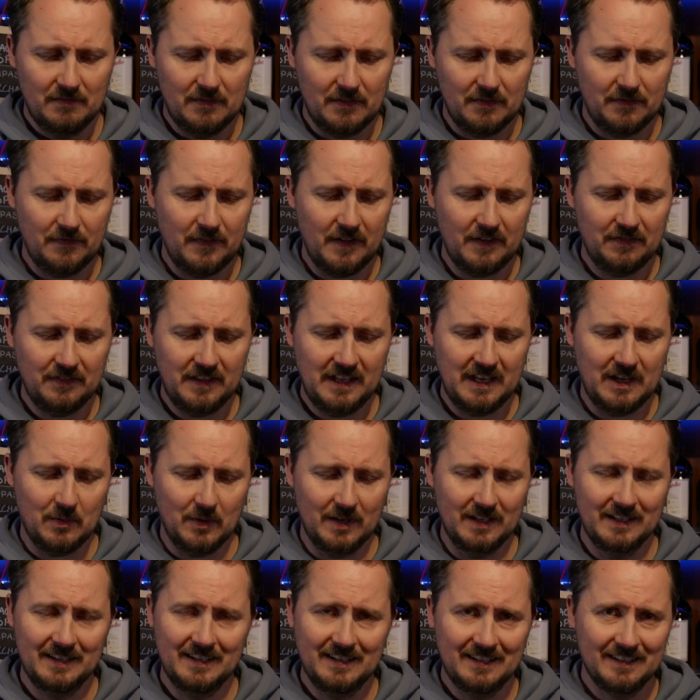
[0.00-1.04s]
for 50
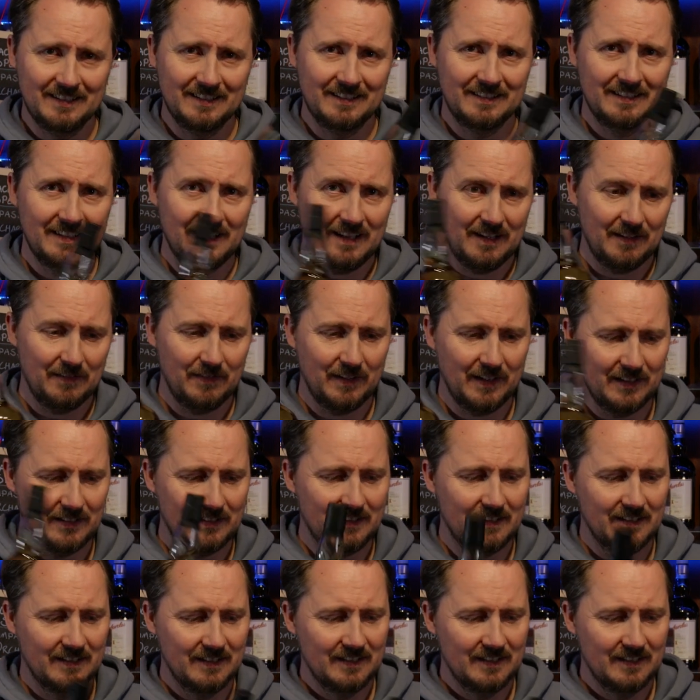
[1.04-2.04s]
quid, I figured